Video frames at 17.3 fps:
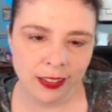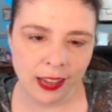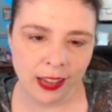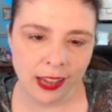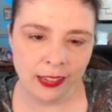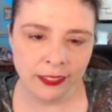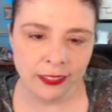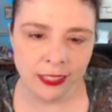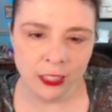
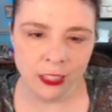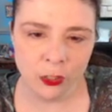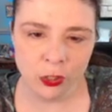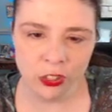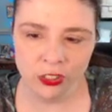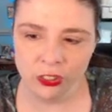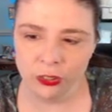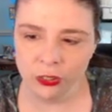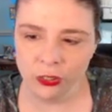I think you
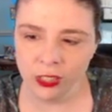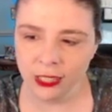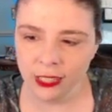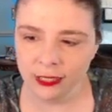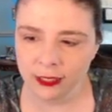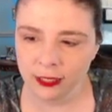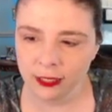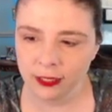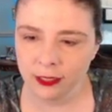should do
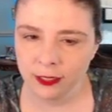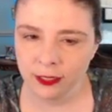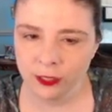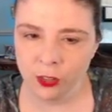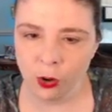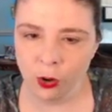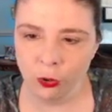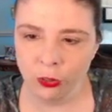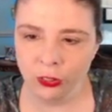this
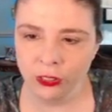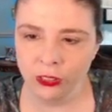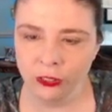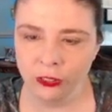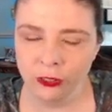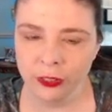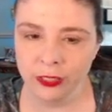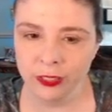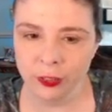totally
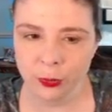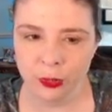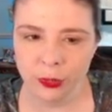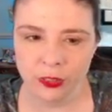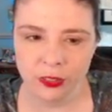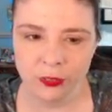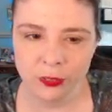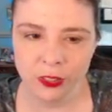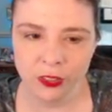do this with,
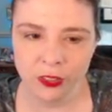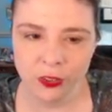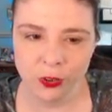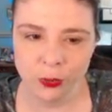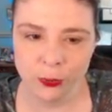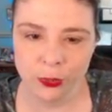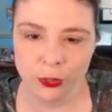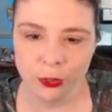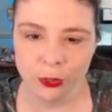with
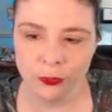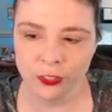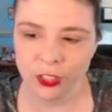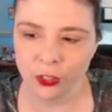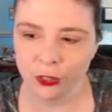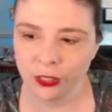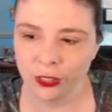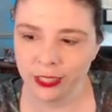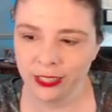
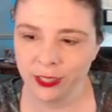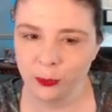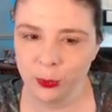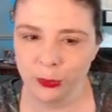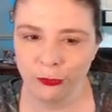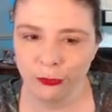Orbservatory. It could be